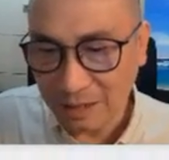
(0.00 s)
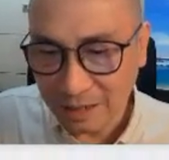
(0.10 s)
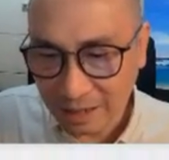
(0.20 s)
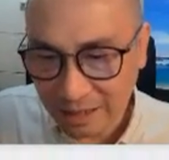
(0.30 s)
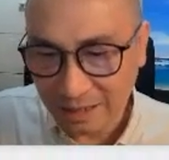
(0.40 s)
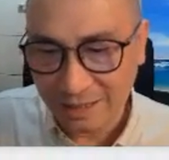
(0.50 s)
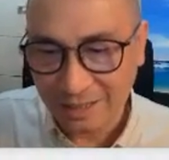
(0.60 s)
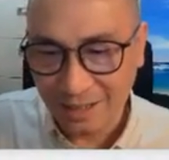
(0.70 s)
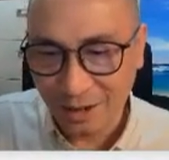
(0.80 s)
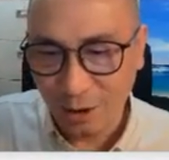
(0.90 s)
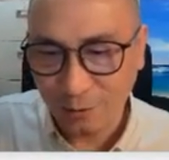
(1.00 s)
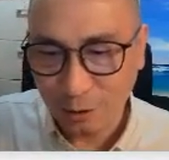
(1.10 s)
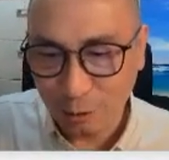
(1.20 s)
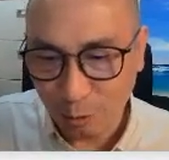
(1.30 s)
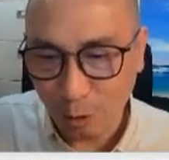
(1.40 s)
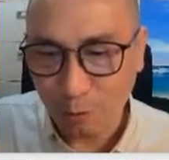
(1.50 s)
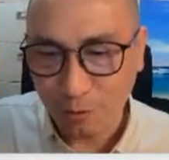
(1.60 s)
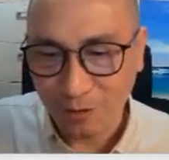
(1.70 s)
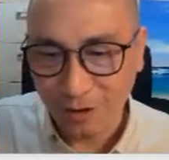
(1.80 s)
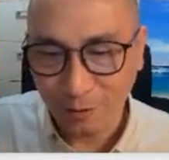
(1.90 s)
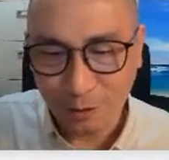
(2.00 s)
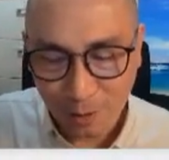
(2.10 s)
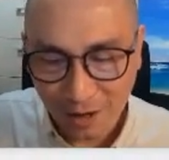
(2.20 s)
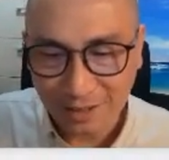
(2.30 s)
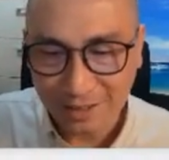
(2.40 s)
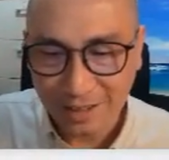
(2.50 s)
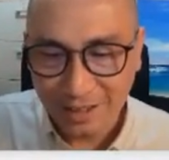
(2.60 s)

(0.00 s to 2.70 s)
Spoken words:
needs of the growth of the market?